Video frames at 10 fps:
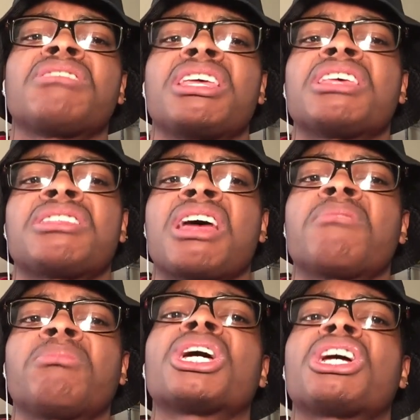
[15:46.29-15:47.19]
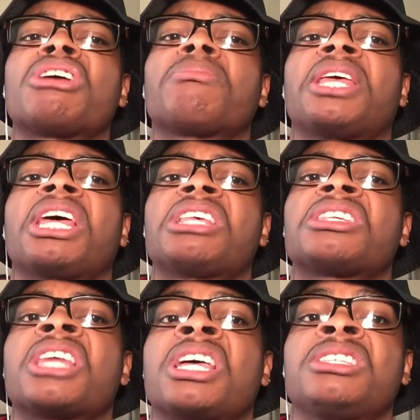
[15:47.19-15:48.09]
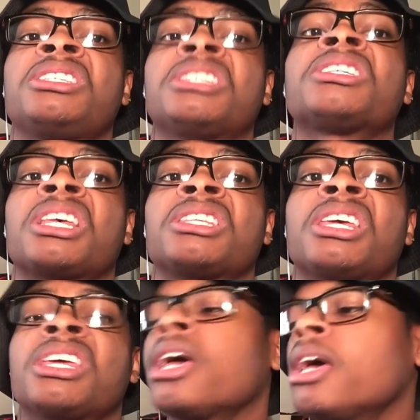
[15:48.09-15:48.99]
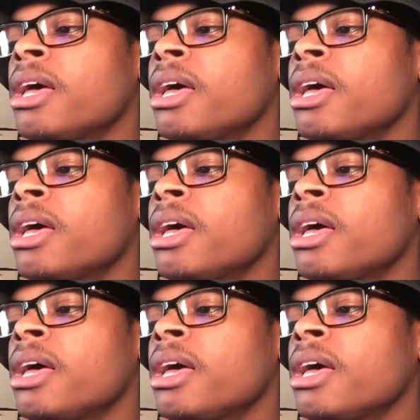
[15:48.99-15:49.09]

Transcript: Like, is that a booger? Because that's disgusting."